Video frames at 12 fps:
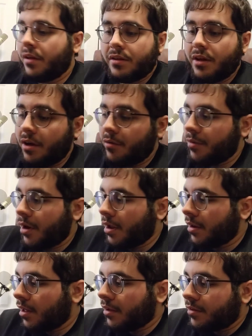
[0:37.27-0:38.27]
Now, what
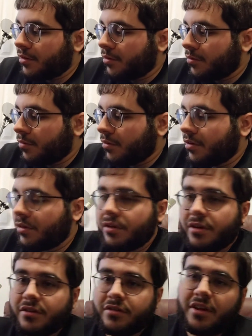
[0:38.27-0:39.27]
I like to do
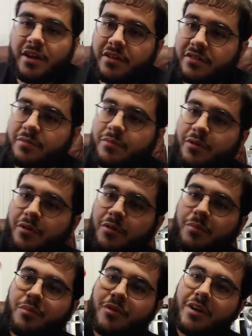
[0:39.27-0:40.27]
is take some good
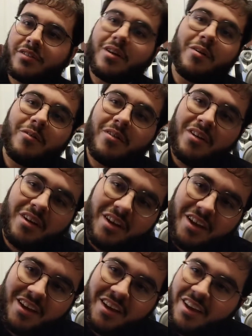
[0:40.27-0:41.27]
old Brasso.
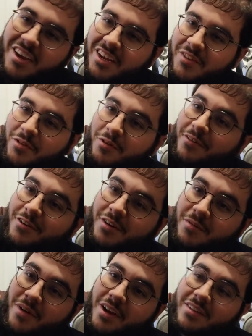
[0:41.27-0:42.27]
And if you're
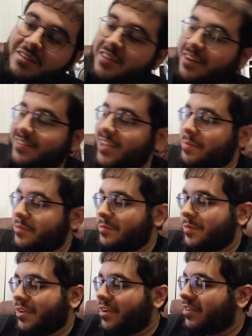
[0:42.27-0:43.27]
wondering why it's duct tape, it's
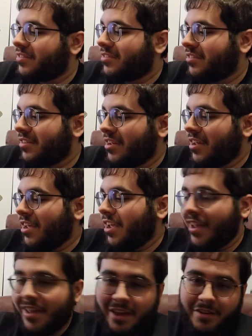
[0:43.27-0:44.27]
because
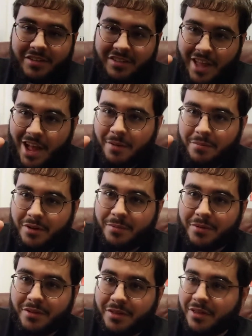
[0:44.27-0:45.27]
it got stabbed.
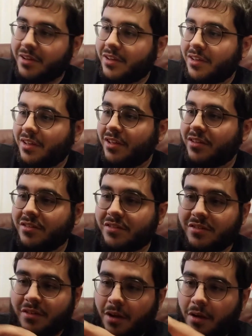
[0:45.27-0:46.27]
But the thing
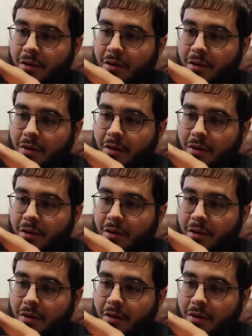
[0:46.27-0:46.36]
is